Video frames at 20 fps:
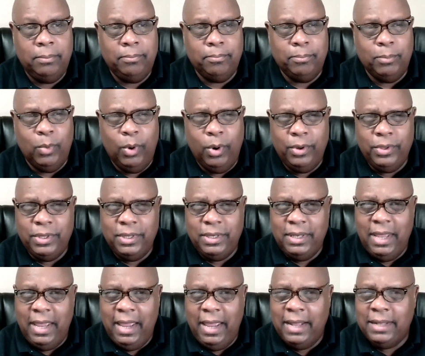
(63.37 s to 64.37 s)
More than
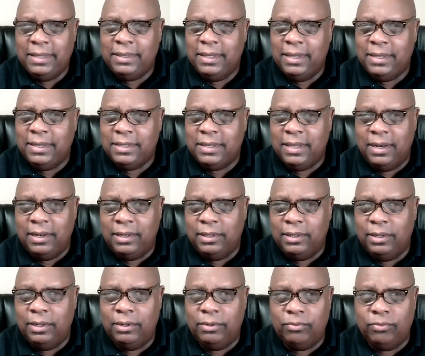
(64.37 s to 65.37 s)
that, things get a
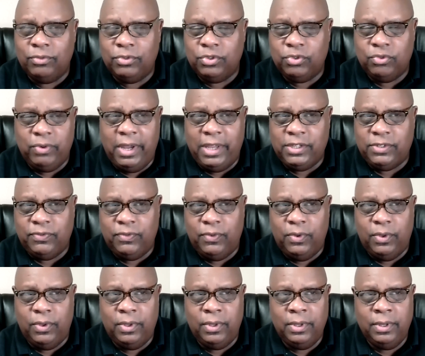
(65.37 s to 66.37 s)
little
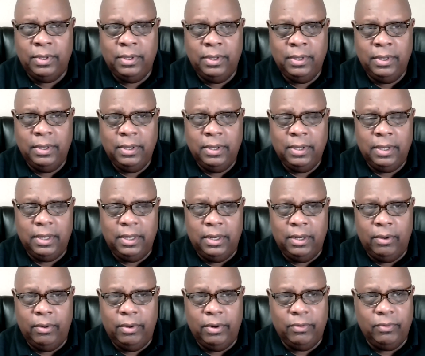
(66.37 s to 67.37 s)
stressful. You
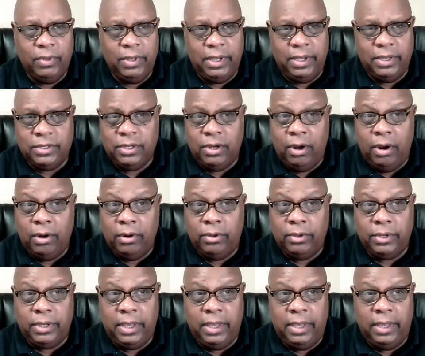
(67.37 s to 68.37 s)
know, it really is hard
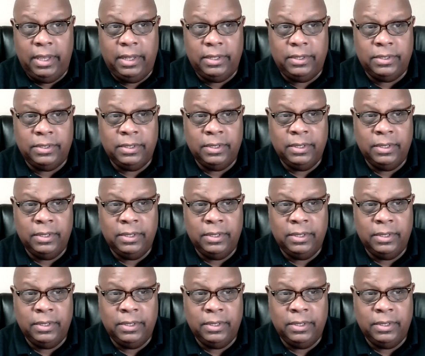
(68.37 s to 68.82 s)
on kids.